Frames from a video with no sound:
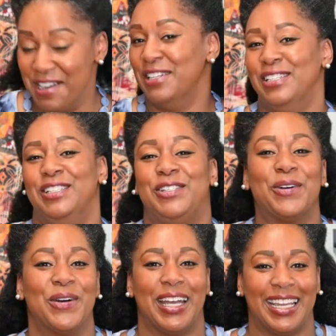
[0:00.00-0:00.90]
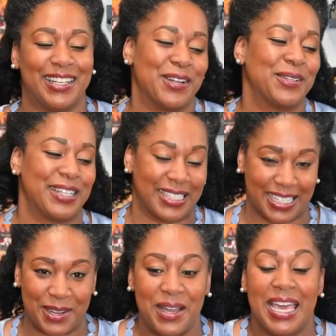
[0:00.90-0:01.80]
joy. No, seriously
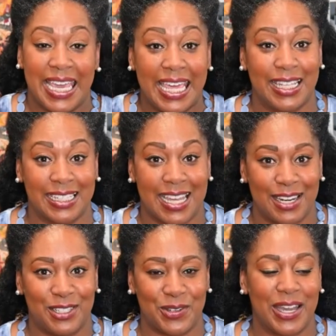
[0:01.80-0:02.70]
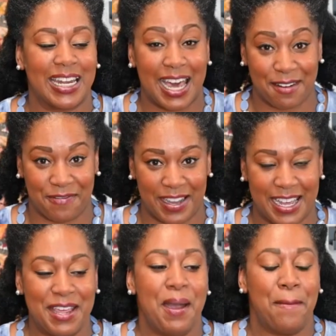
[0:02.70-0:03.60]
though. It is a lot of joy and a lot of fun.
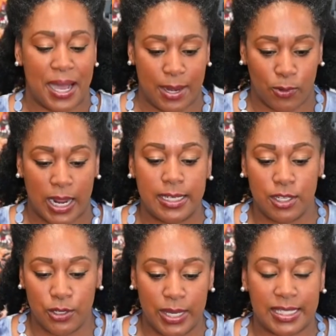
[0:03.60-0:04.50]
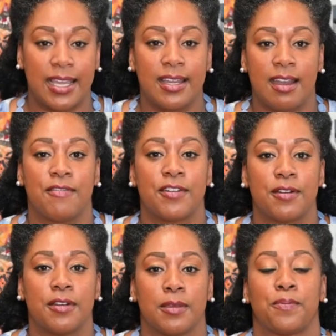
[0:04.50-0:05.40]
But what I do is I
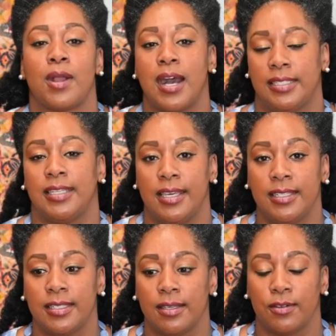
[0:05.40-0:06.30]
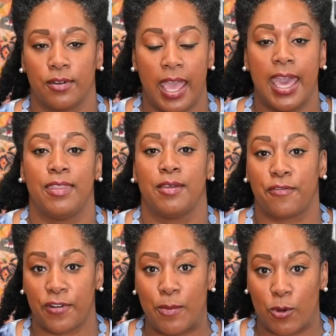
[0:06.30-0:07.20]
cover the process and the
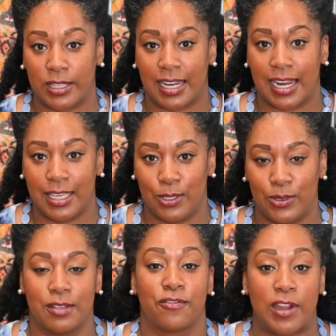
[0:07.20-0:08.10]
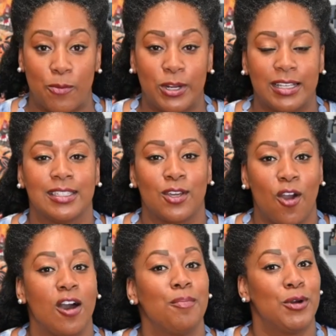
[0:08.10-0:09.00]
framework that I use. The framework is
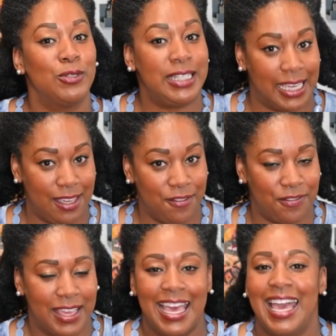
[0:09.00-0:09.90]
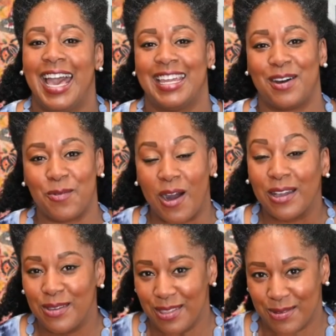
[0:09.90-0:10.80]
called M.O.T.I.F, and I'll walk
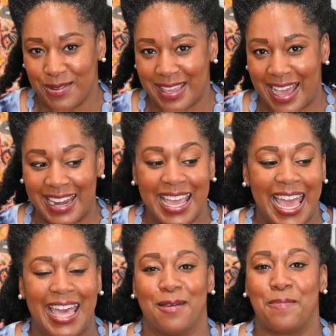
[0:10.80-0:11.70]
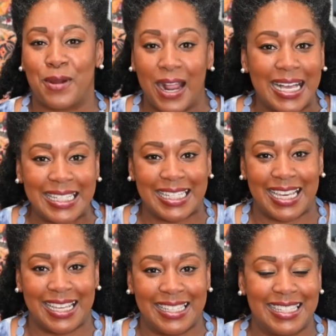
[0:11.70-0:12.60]
you through that. And the
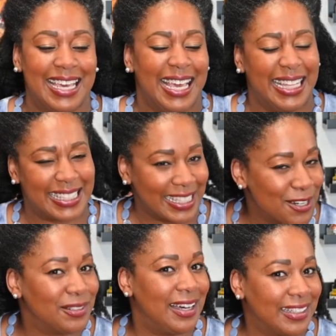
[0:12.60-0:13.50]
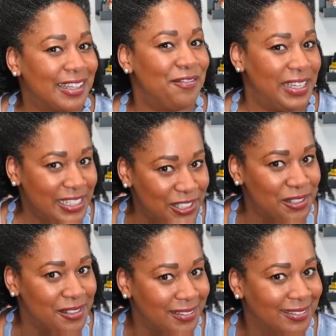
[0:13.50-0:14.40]
process, it's a little unconventional